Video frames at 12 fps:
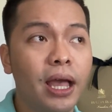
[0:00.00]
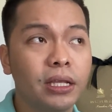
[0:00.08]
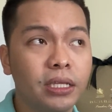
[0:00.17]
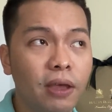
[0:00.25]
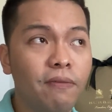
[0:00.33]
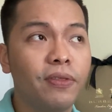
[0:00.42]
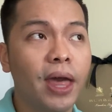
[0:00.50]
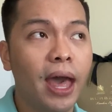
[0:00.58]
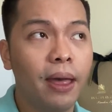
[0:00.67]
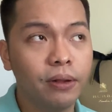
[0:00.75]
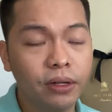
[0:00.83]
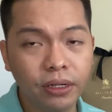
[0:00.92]
give
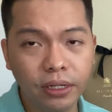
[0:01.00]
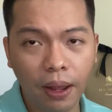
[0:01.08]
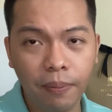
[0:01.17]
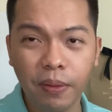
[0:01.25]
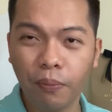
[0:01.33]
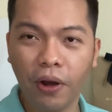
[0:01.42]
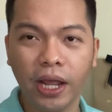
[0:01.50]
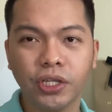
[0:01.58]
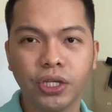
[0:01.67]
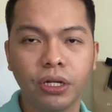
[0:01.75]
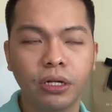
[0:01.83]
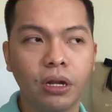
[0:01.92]
that
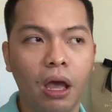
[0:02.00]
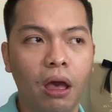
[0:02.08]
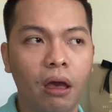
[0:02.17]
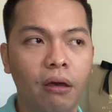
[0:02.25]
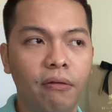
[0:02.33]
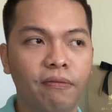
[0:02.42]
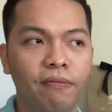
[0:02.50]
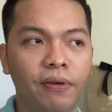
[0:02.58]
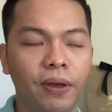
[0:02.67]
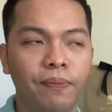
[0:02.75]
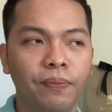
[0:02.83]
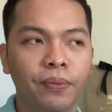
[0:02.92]
impression of
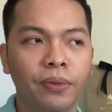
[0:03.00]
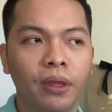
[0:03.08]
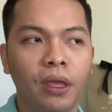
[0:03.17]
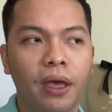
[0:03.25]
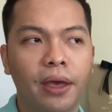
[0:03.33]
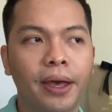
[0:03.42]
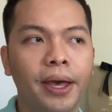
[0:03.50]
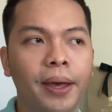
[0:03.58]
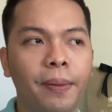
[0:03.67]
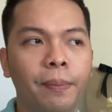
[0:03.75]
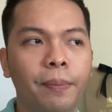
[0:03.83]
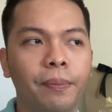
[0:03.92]

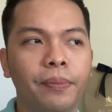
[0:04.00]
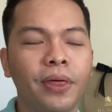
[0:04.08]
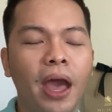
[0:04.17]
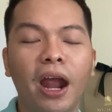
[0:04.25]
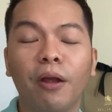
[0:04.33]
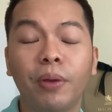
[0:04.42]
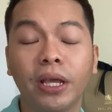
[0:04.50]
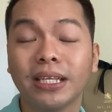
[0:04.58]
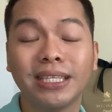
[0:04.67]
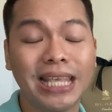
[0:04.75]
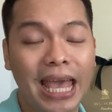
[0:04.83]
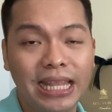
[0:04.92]
the Arabic
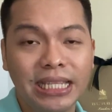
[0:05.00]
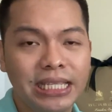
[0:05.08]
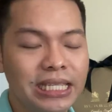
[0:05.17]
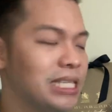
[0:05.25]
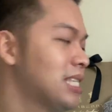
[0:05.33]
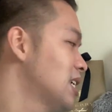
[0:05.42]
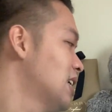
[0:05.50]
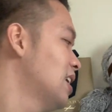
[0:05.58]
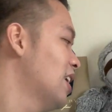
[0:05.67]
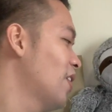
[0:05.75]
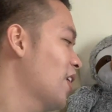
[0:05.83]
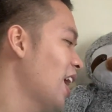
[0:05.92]
sense,
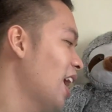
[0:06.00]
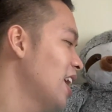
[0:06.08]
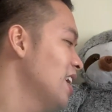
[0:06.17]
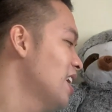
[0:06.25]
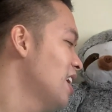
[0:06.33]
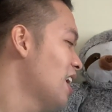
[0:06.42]
okay?